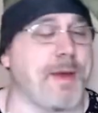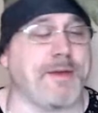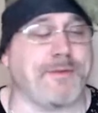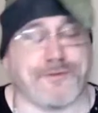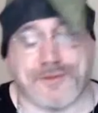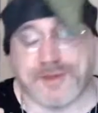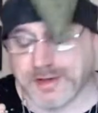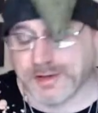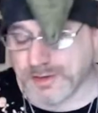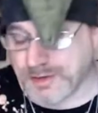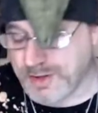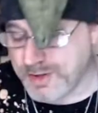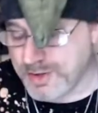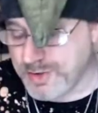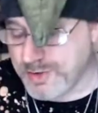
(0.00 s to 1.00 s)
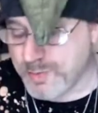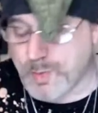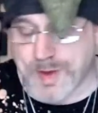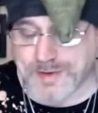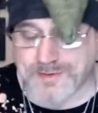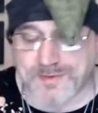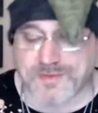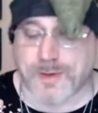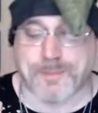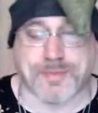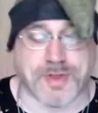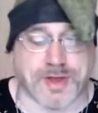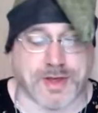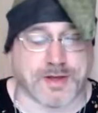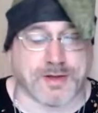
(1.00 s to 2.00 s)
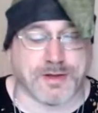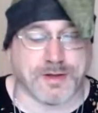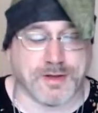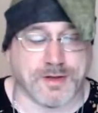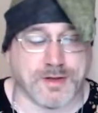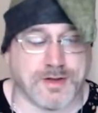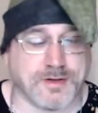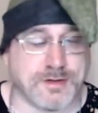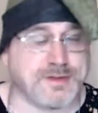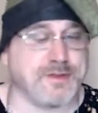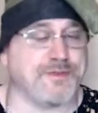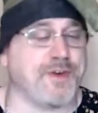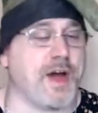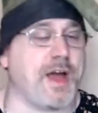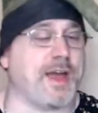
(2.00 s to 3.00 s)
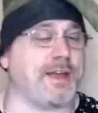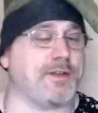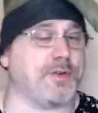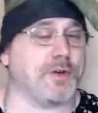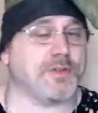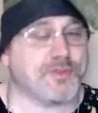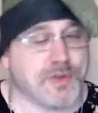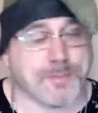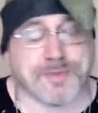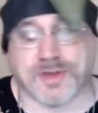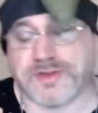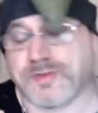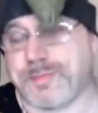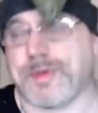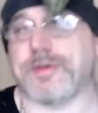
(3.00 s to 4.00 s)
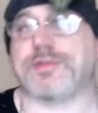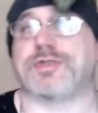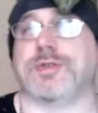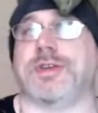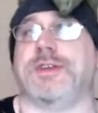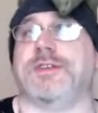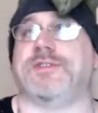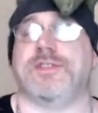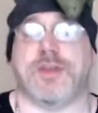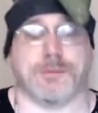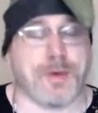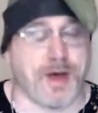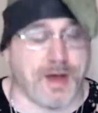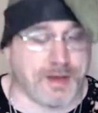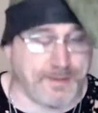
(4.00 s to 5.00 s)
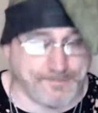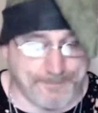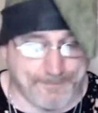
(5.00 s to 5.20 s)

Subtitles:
I feel when something divine or something spiritual is nearby,